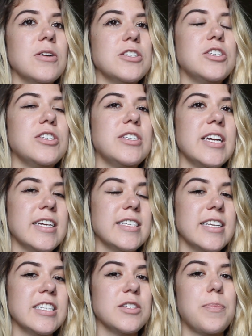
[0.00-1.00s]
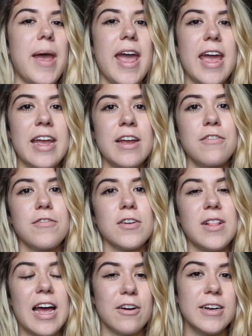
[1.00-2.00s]
citizens pay for
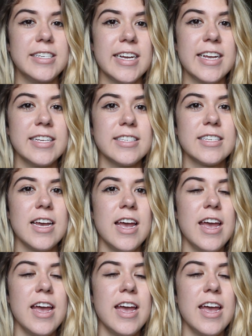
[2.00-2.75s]
lottery tickets,